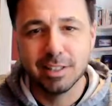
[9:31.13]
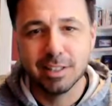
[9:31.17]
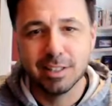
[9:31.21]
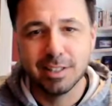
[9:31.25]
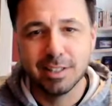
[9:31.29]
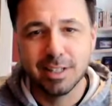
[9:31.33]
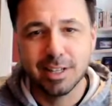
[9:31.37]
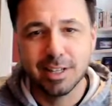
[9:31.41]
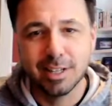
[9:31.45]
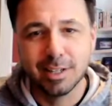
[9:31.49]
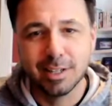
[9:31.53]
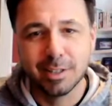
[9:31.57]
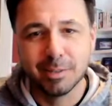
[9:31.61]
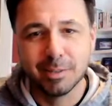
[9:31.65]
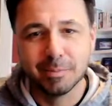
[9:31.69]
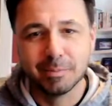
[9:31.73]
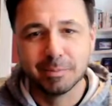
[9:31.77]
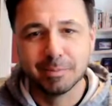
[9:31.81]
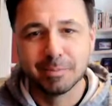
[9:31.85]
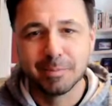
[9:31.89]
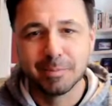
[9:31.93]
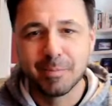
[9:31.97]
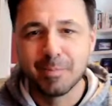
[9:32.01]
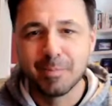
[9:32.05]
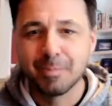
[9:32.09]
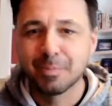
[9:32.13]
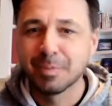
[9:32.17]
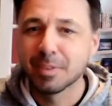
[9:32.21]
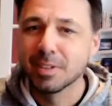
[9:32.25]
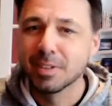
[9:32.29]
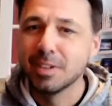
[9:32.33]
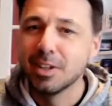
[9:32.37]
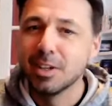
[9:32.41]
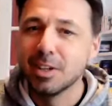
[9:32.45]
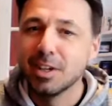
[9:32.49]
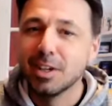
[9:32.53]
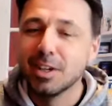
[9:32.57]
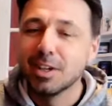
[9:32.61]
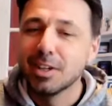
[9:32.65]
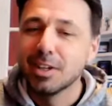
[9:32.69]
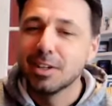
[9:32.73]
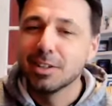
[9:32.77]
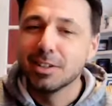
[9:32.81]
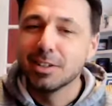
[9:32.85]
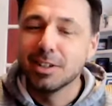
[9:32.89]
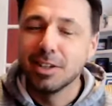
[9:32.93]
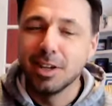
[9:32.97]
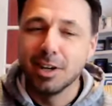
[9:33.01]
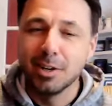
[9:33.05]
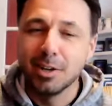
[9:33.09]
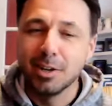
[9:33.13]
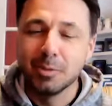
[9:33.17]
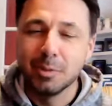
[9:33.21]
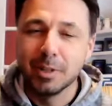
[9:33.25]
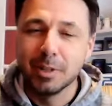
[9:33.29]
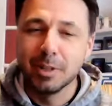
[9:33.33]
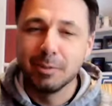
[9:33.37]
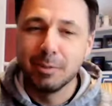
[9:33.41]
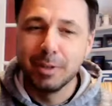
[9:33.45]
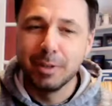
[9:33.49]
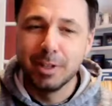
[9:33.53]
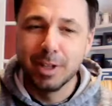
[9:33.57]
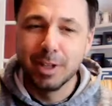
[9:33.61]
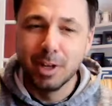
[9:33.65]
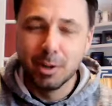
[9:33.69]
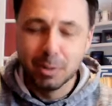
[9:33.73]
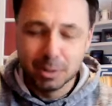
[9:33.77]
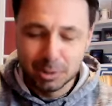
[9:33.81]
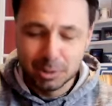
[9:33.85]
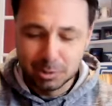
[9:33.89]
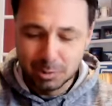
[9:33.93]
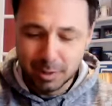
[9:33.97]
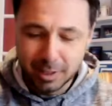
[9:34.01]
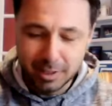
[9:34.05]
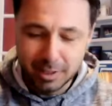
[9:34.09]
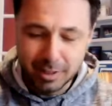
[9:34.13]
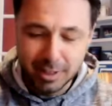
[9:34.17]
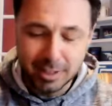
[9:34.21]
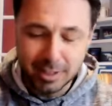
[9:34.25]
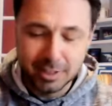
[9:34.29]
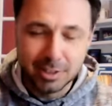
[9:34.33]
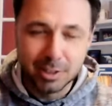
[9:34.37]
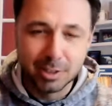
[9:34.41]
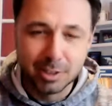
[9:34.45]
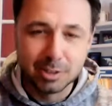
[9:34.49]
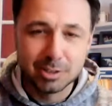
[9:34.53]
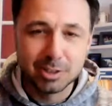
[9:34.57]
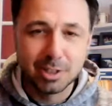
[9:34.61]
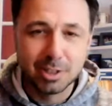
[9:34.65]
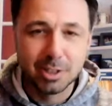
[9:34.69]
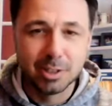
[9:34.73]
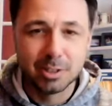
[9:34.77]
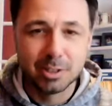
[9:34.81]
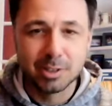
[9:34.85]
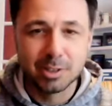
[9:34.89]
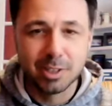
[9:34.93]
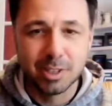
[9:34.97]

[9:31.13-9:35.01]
Um, we know which way your head coach goes.